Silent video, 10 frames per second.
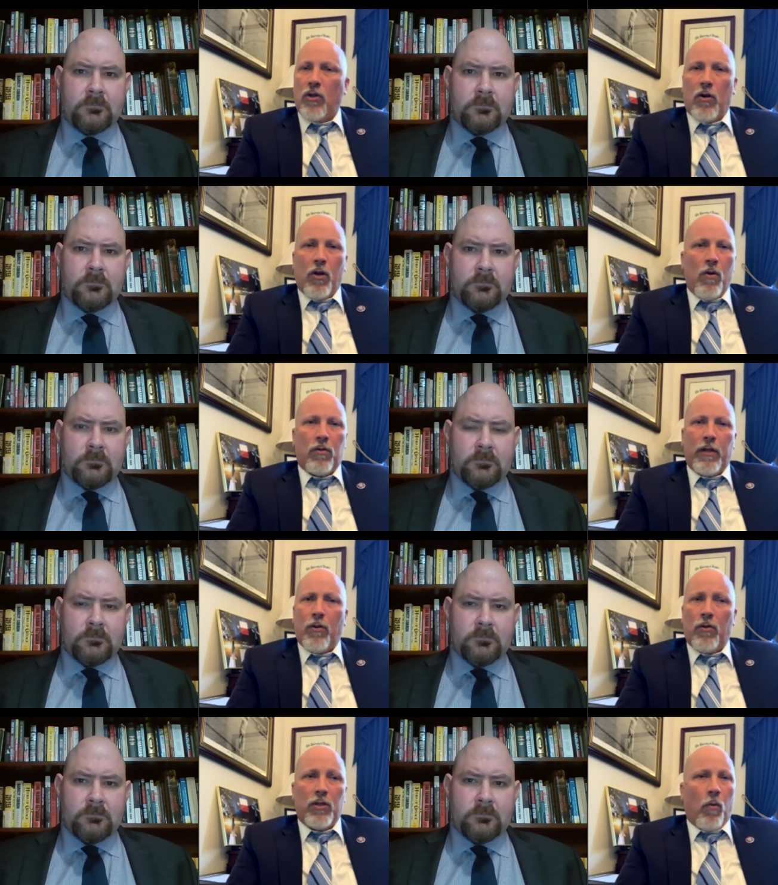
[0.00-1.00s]
Speaker 1: start
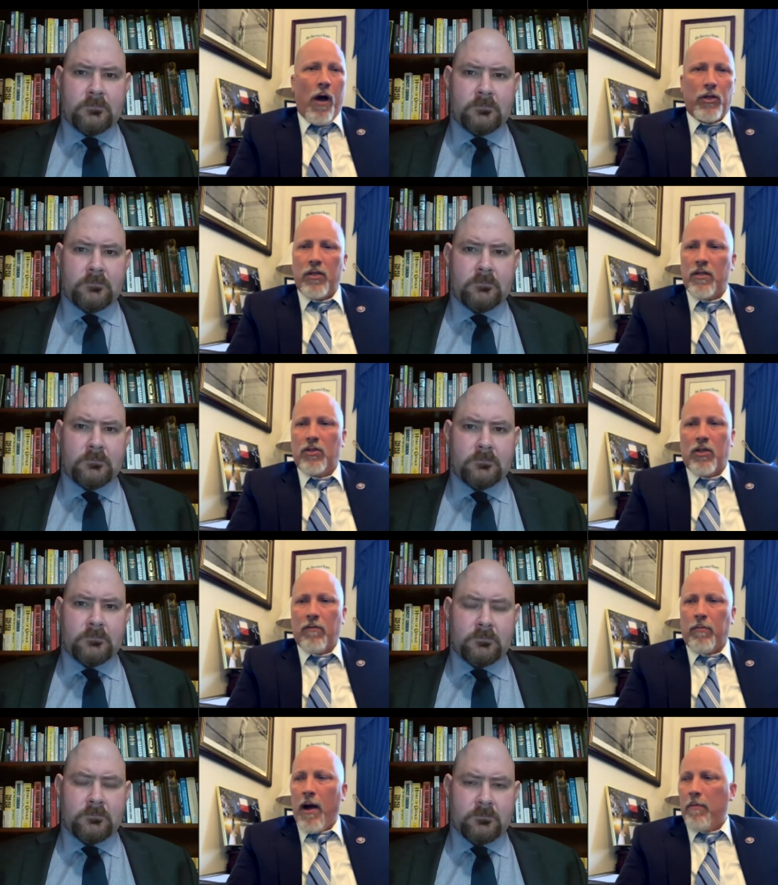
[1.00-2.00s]
locally. Don't look to Washington to
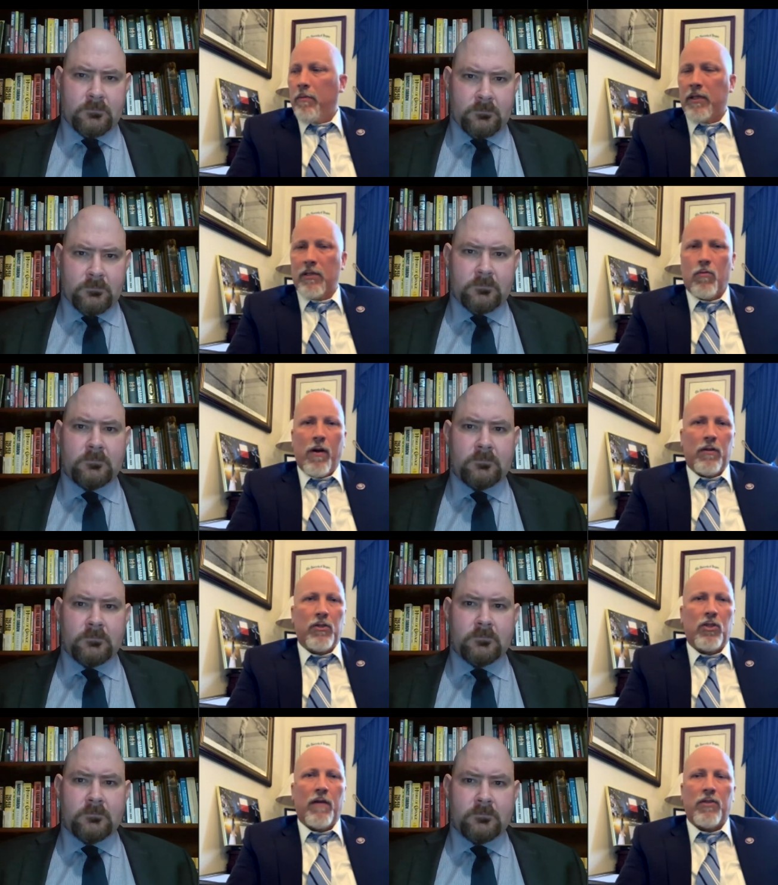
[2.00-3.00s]
solve the problem because it
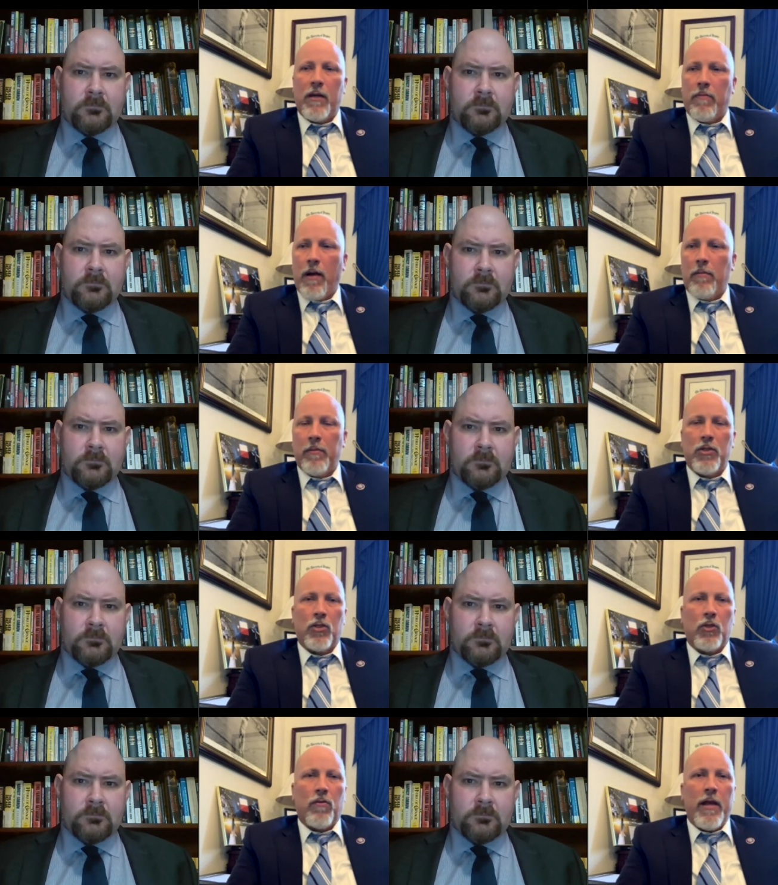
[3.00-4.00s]
rarely solves any problem. It
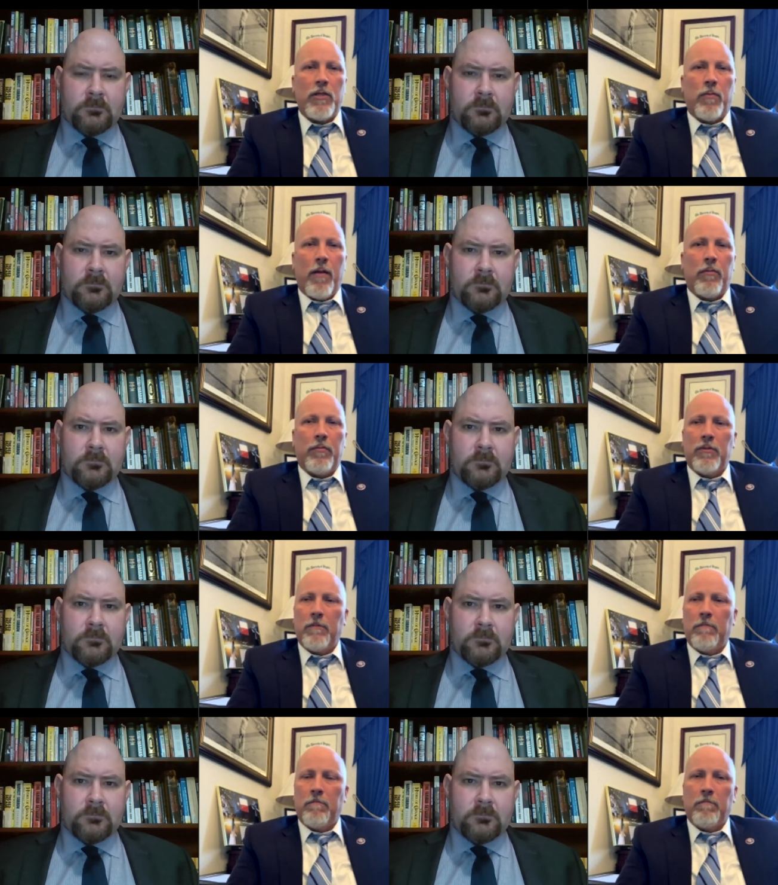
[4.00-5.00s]
just creates problems.
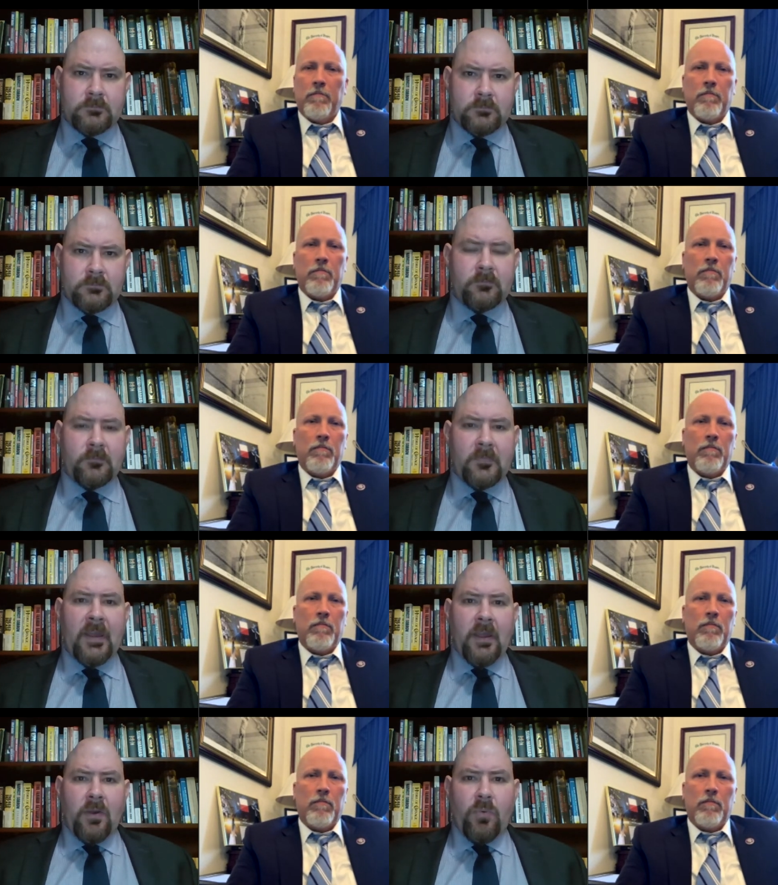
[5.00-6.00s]

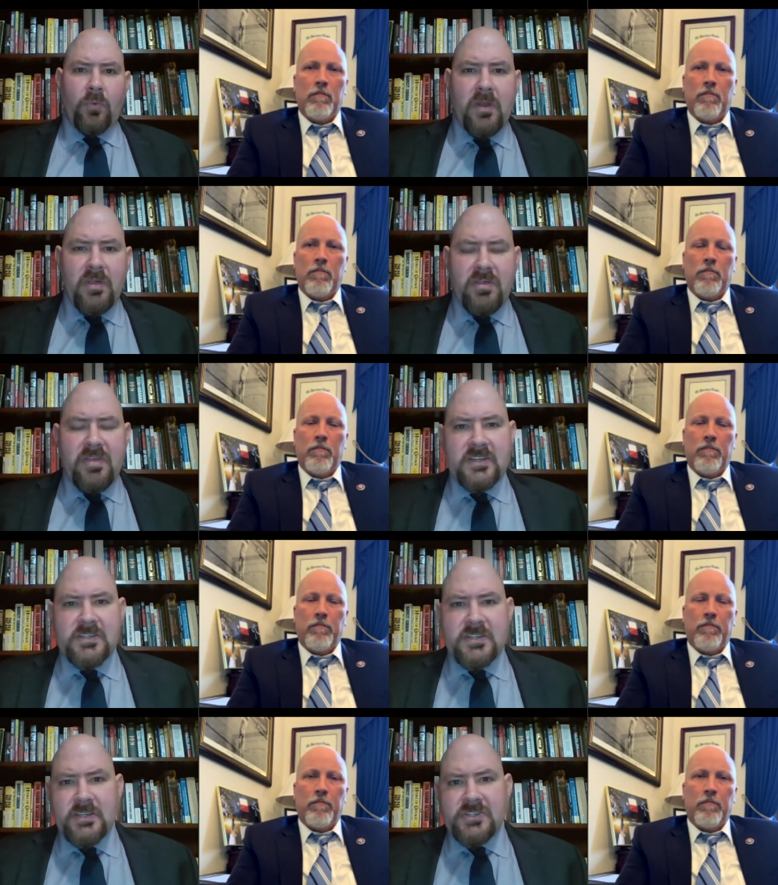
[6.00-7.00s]
Speaker 2: One of the
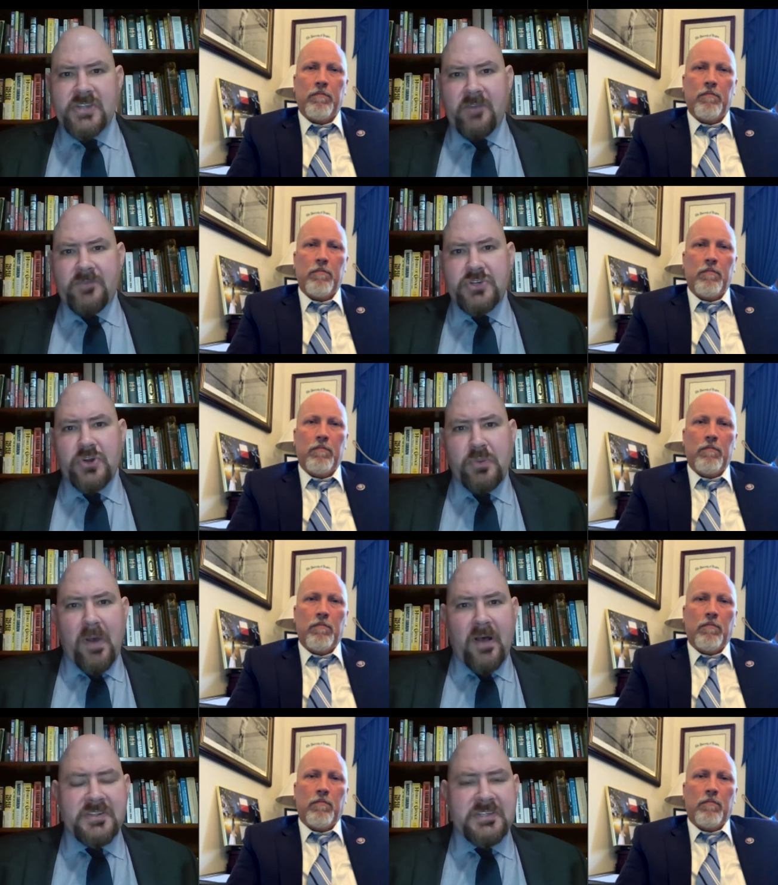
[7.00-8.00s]
things the Center for Security
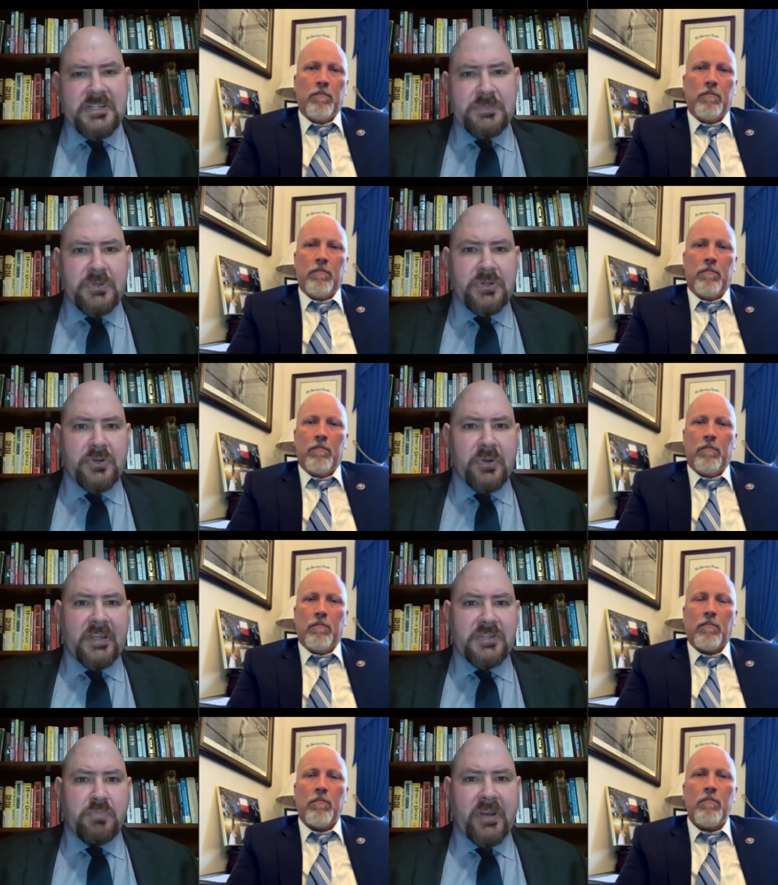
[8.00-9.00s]
Policy has been doing
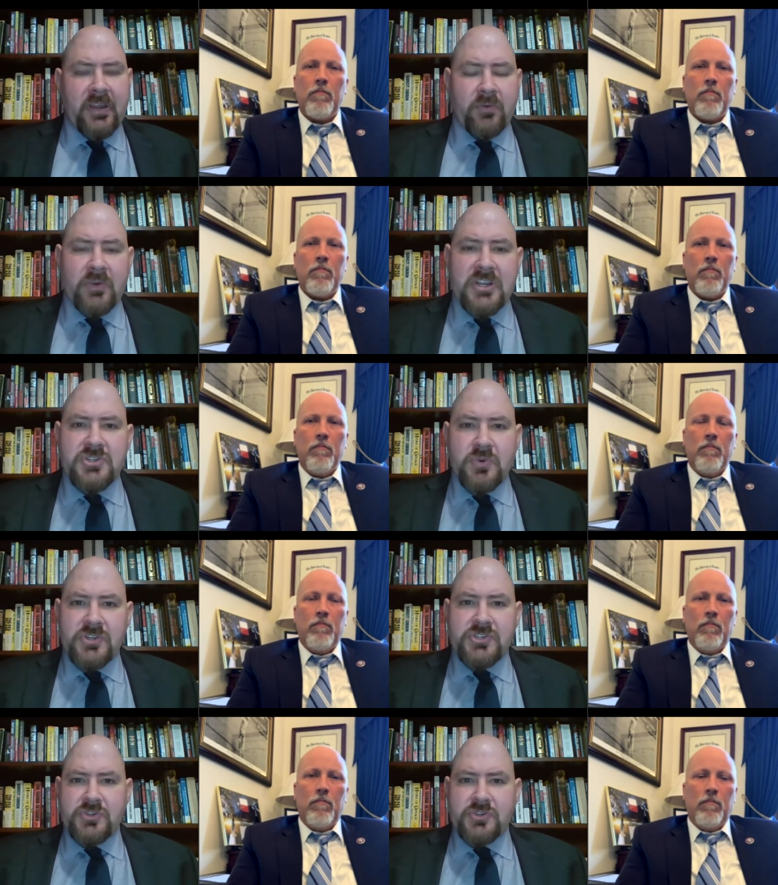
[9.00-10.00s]
is bringing
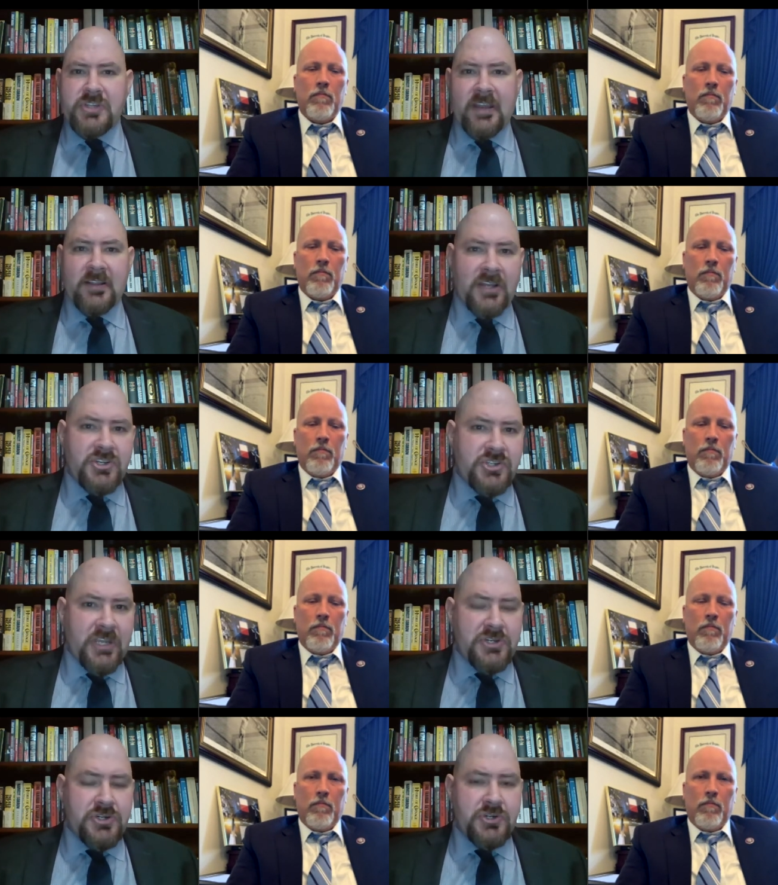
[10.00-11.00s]
resource to state
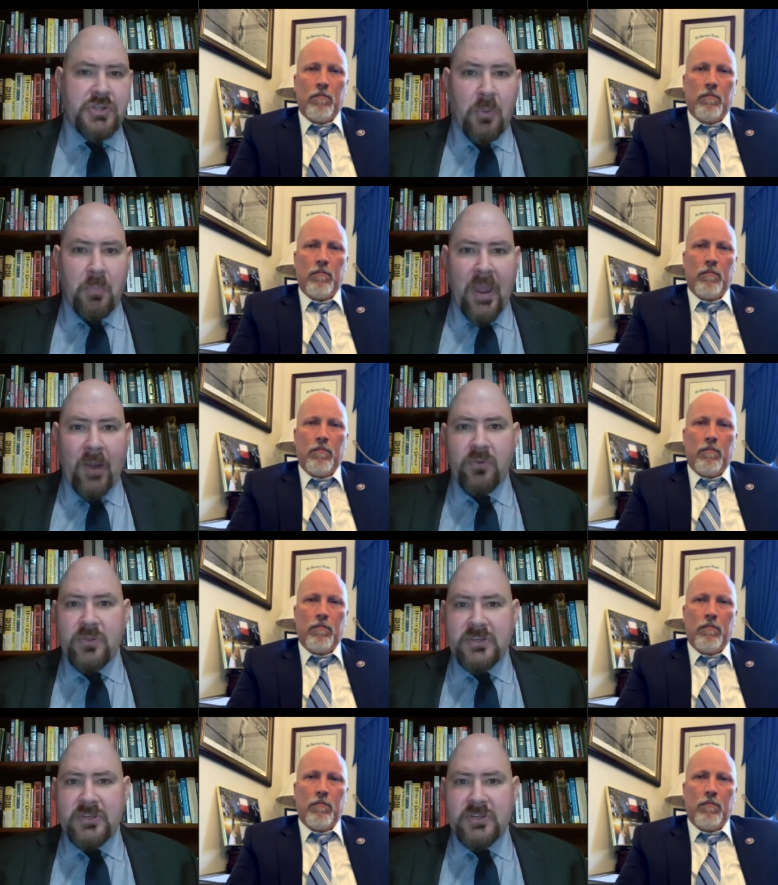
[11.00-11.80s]
legislatures about the